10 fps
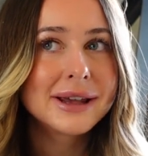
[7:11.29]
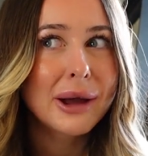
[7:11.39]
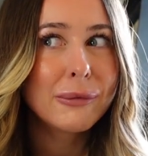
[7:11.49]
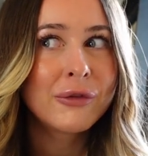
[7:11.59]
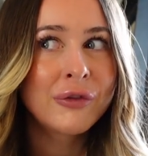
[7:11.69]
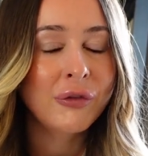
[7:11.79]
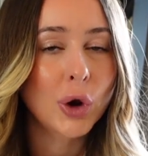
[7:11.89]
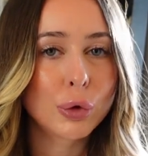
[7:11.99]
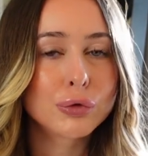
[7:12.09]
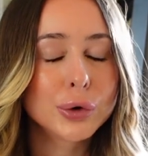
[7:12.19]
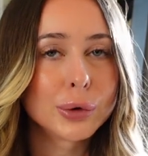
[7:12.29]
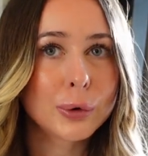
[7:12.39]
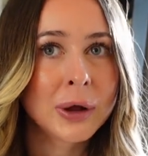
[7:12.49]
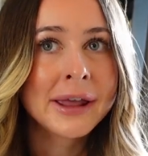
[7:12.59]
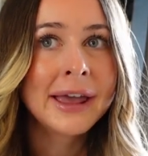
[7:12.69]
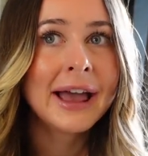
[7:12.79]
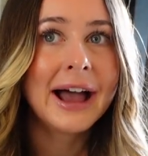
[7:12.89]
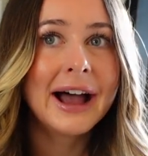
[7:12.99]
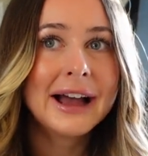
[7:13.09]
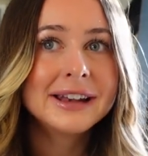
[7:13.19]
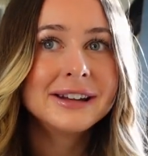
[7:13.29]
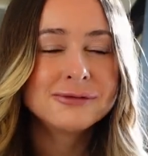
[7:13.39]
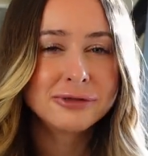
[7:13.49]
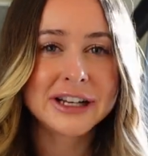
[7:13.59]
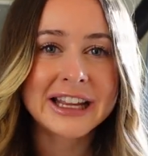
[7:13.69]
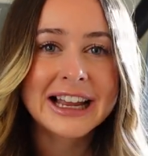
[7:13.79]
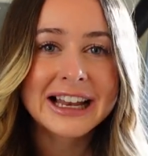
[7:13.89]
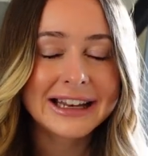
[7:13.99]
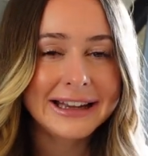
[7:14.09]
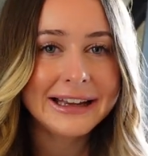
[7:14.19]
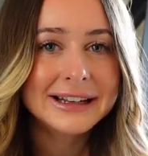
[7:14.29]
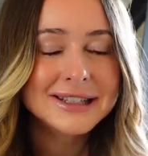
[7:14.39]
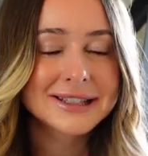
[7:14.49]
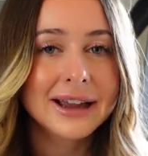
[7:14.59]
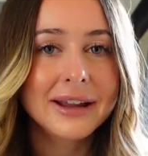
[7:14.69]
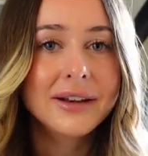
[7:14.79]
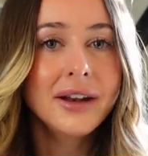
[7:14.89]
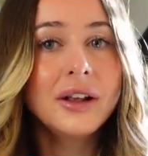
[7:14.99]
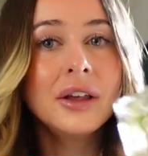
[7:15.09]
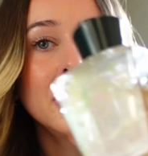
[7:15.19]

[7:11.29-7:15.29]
and floral and really clean scent